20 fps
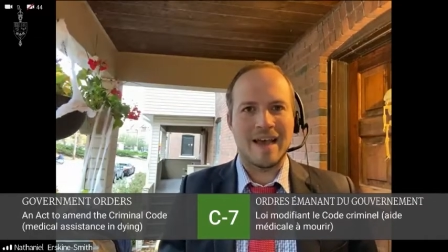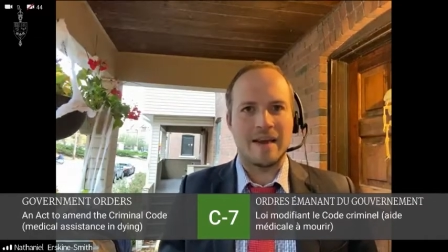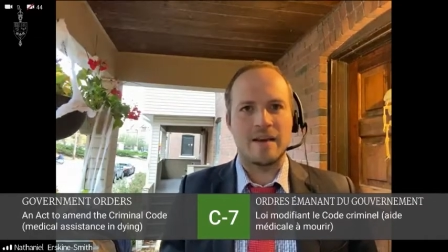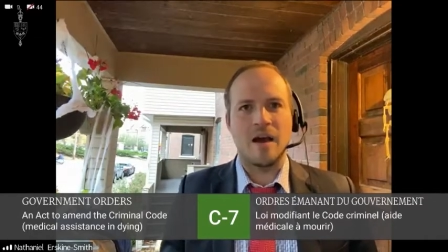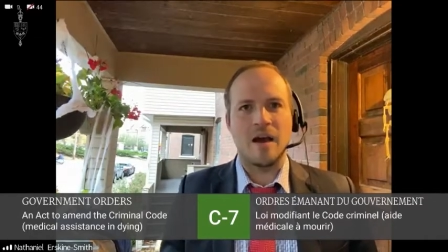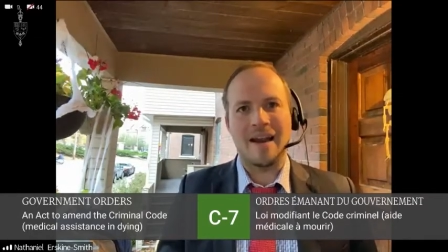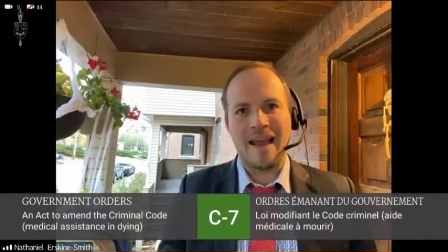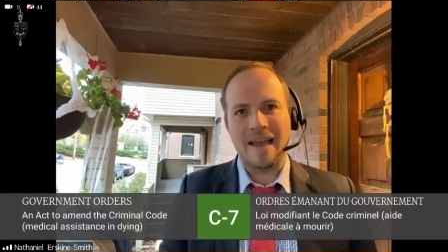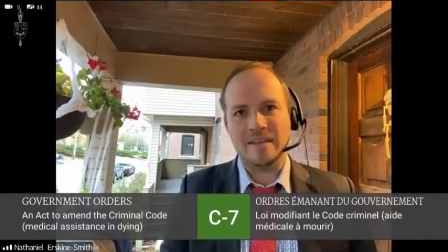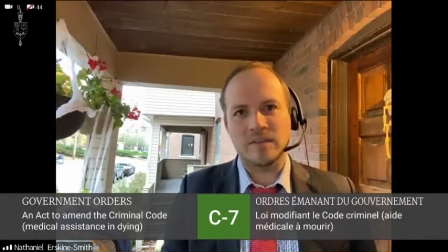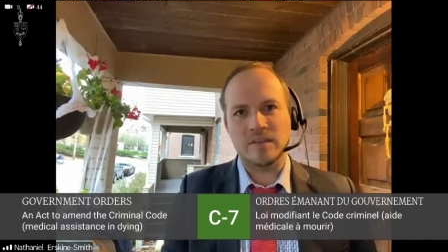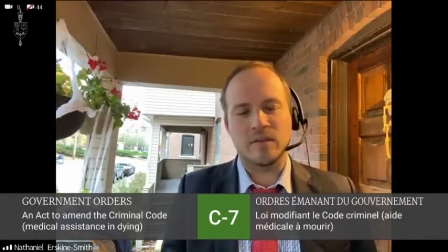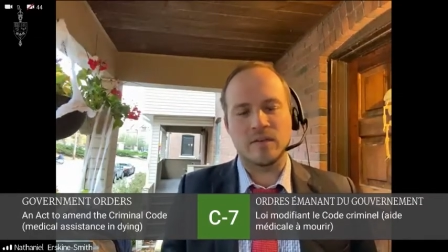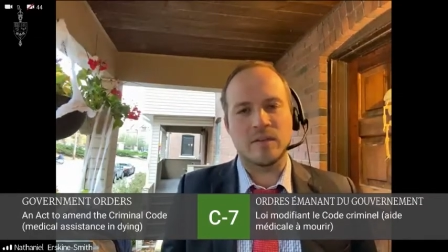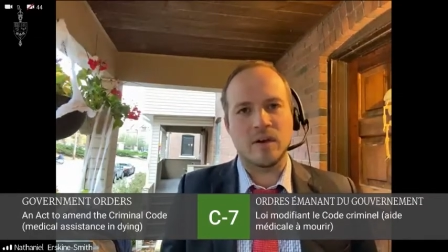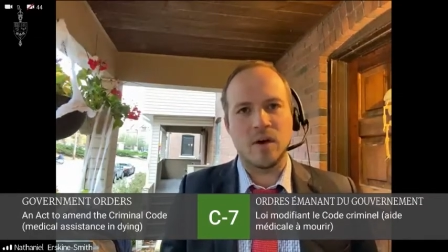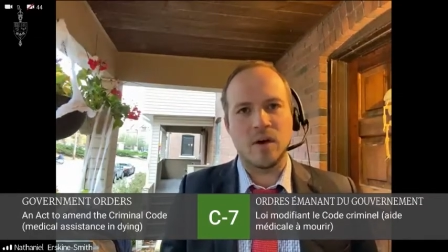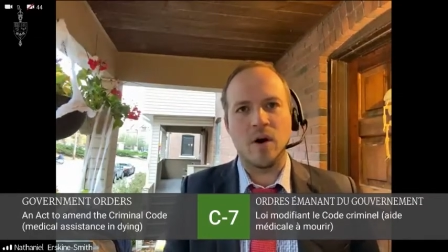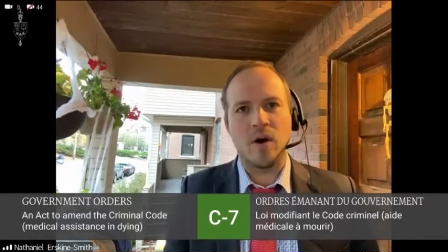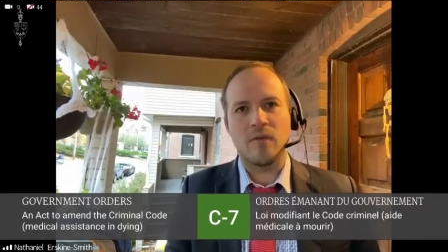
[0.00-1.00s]
not answered
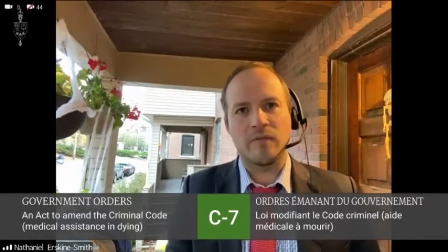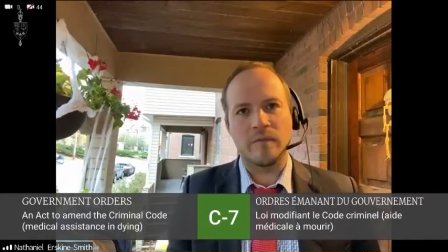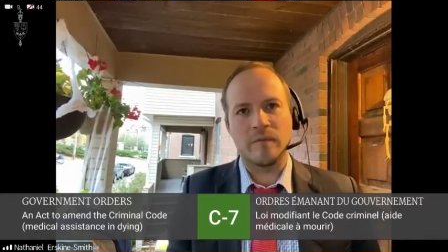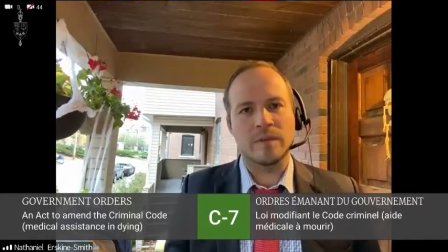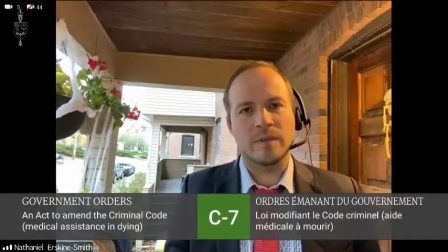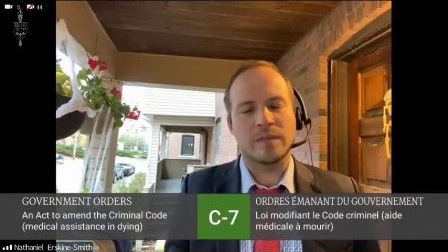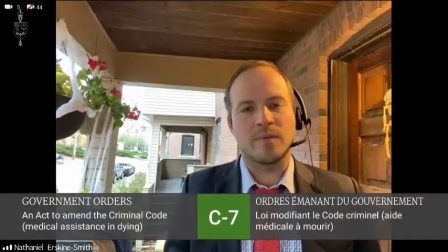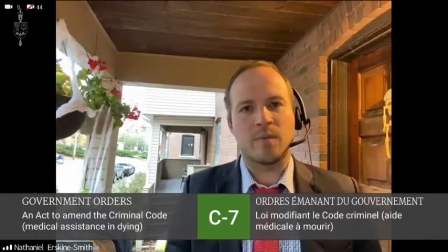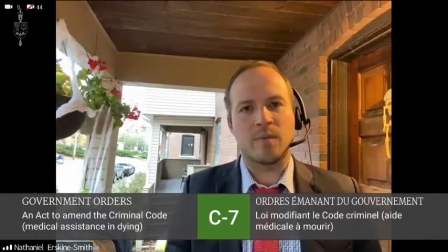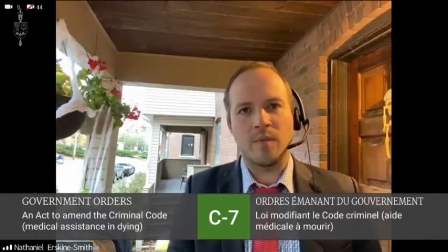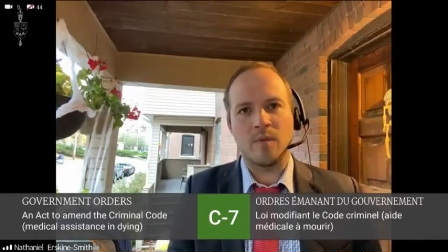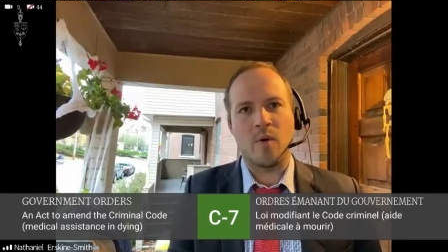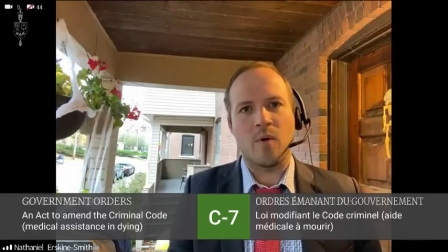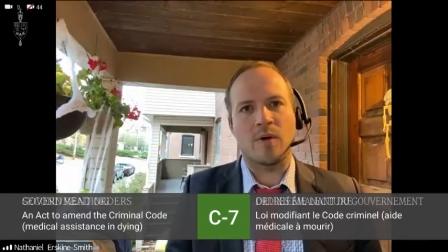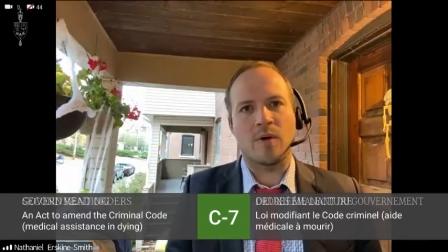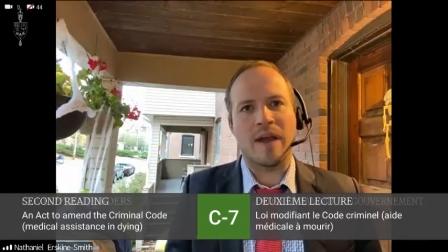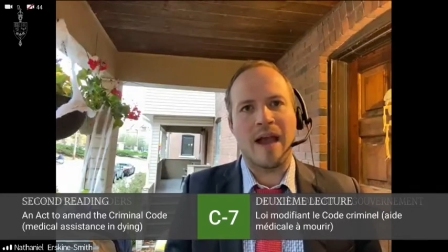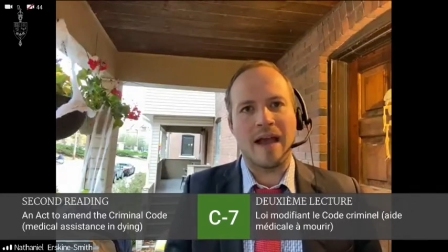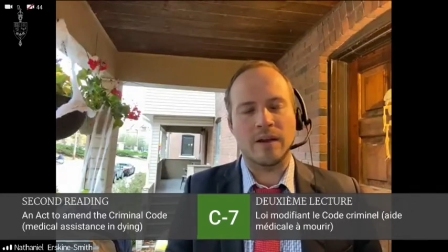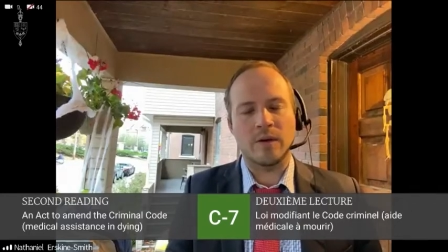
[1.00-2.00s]
the call from the Supreme
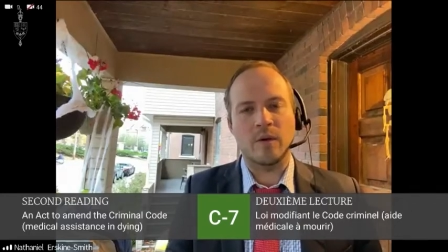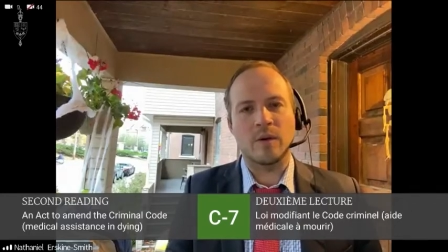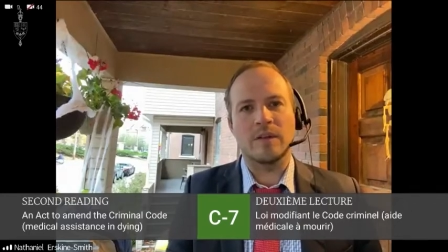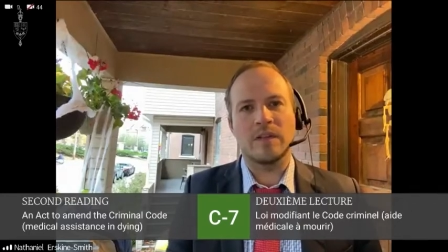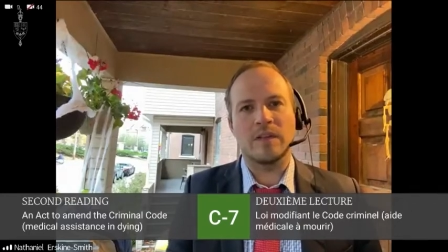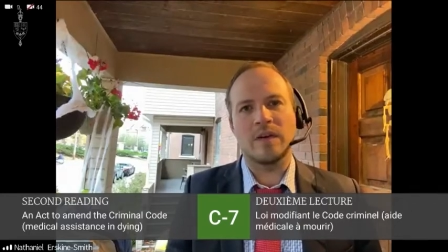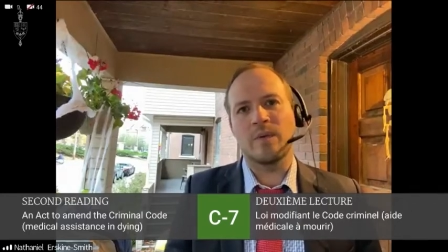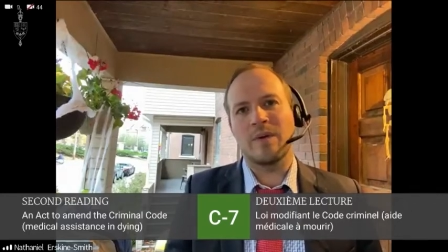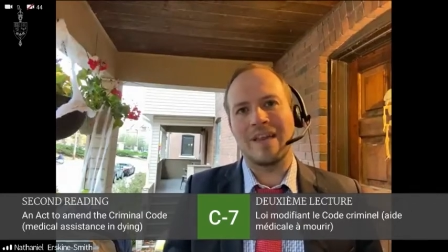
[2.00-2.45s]
Court adequately.